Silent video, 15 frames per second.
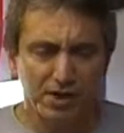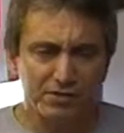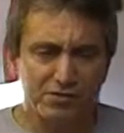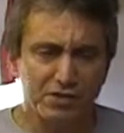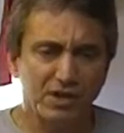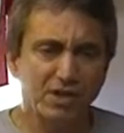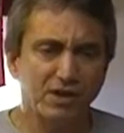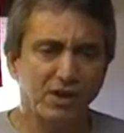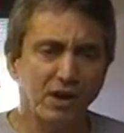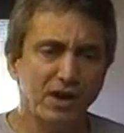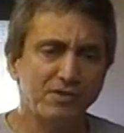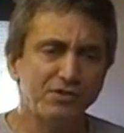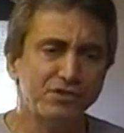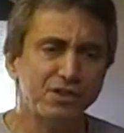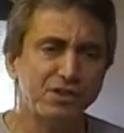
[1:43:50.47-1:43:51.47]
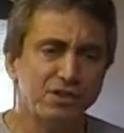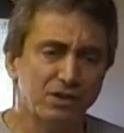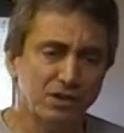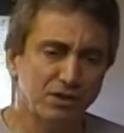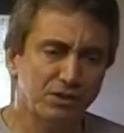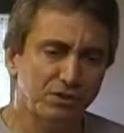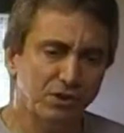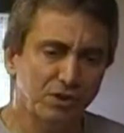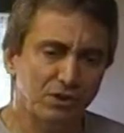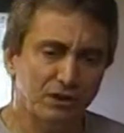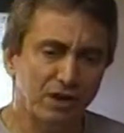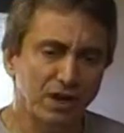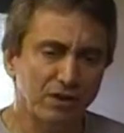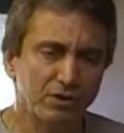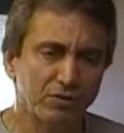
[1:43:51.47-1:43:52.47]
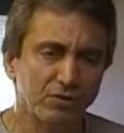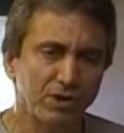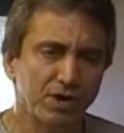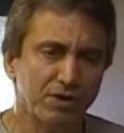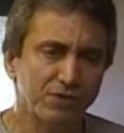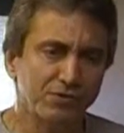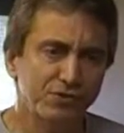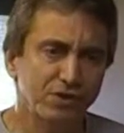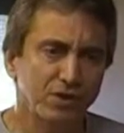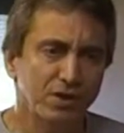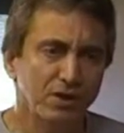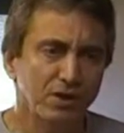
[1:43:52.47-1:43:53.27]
I've seen I've seen uh, dug out graves